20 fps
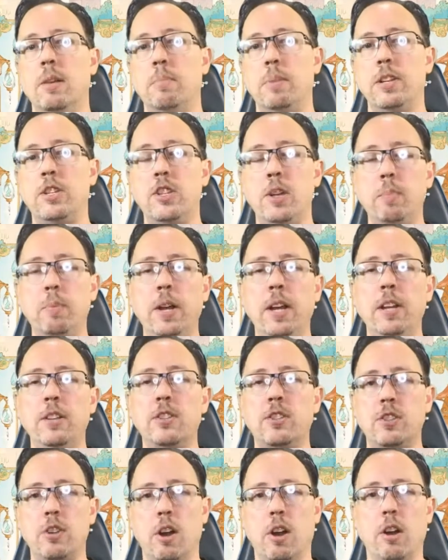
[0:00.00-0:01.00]
But shipping
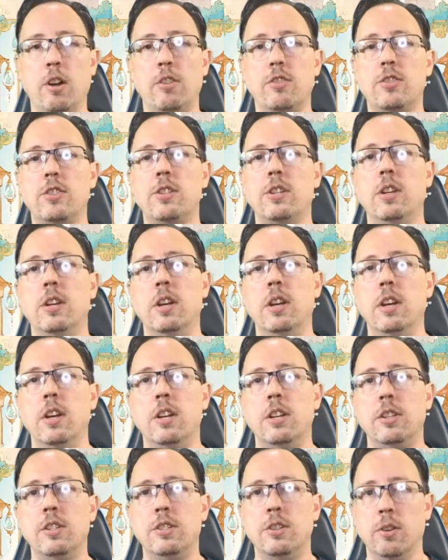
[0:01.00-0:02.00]
is charged
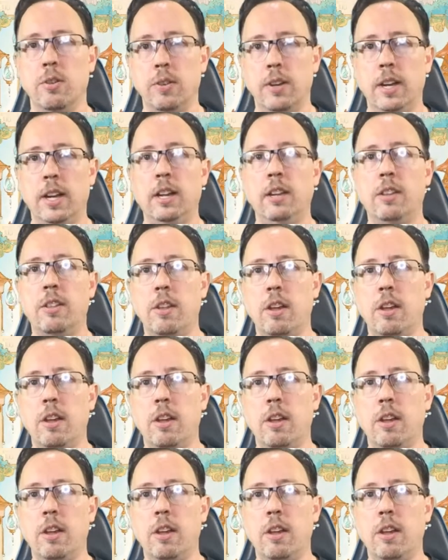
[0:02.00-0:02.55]
during